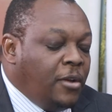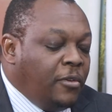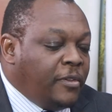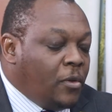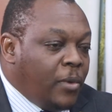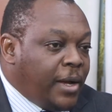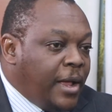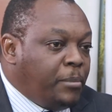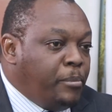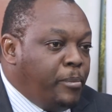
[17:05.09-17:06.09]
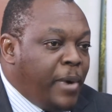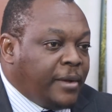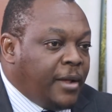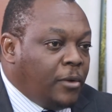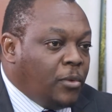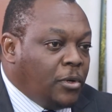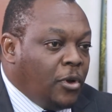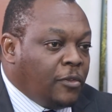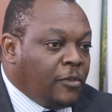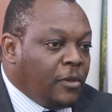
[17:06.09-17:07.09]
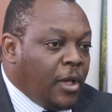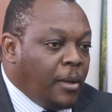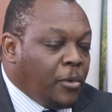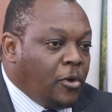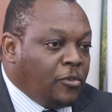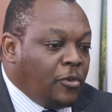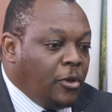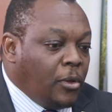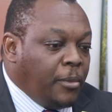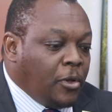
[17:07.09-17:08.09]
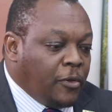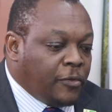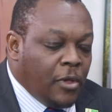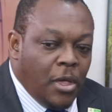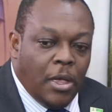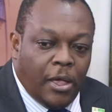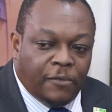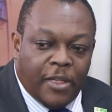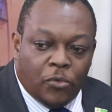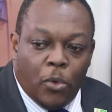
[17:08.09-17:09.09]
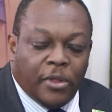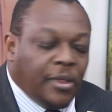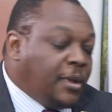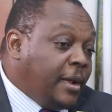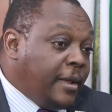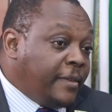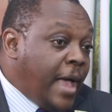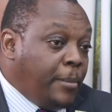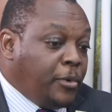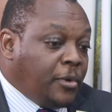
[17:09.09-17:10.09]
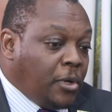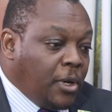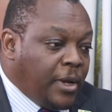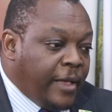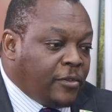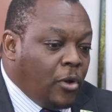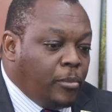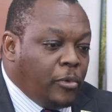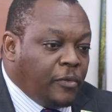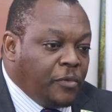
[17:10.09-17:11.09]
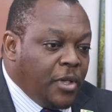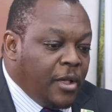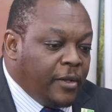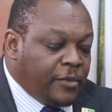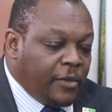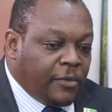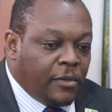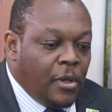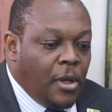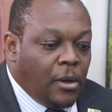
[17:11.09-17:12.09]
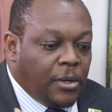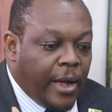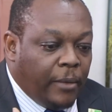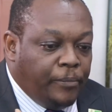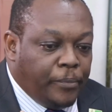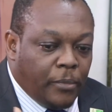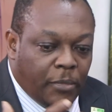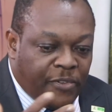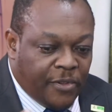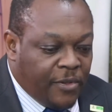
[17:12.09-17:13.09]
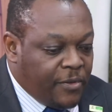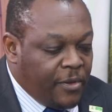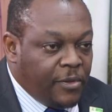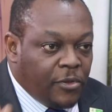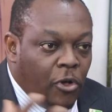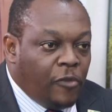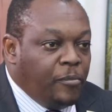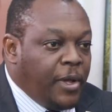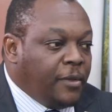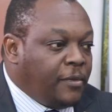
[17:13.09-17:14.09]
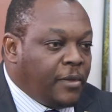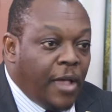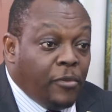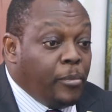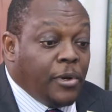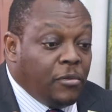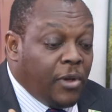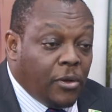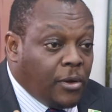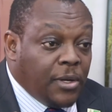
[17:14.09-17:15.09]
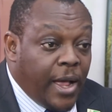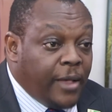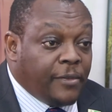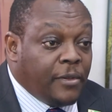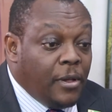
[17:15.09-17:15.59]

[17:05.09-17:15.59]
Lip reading: reason why that pattern will not continue, because if there's one thing that has happened in the last couple of years, it's that citizens, government, everybody recognize